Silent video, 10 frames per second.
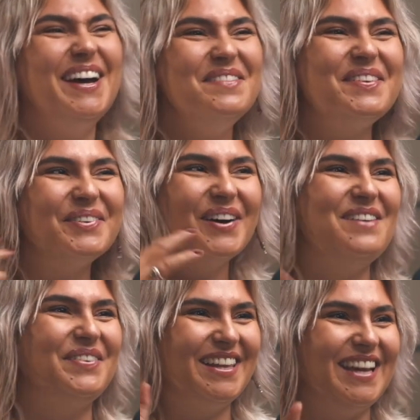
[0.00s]
before
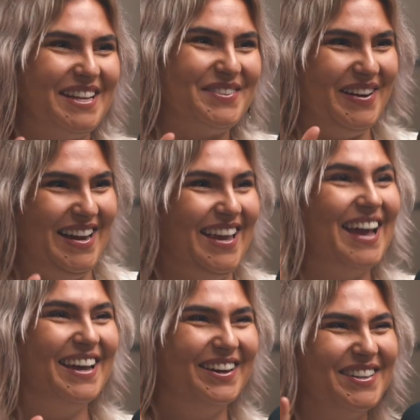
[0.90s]
everything gets really
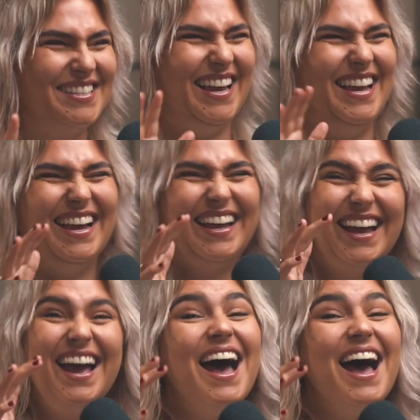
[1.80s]
chaotic.